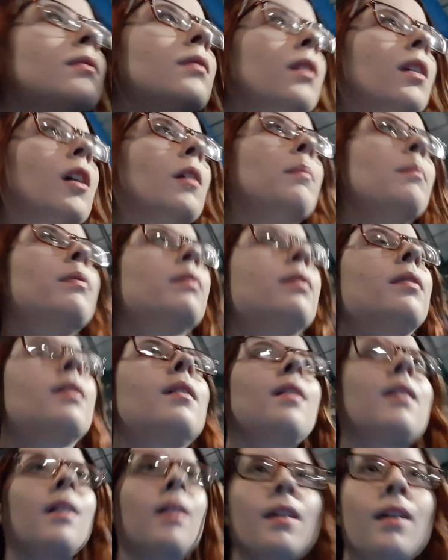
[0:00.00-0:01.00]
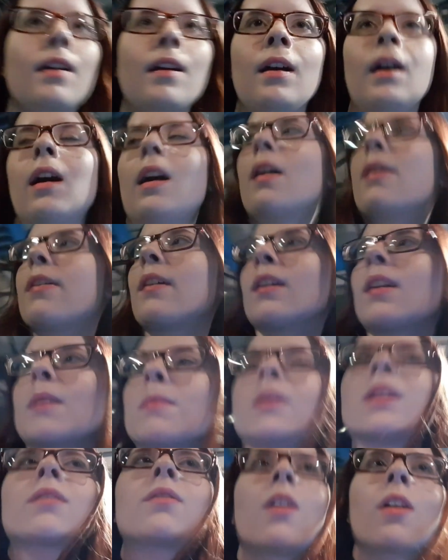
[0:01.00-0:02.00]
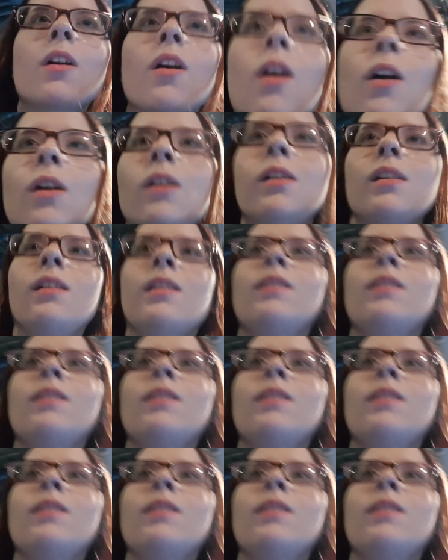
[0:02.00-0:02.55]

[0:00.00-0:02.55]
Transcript: Yep. I think I'm in the wrong hole.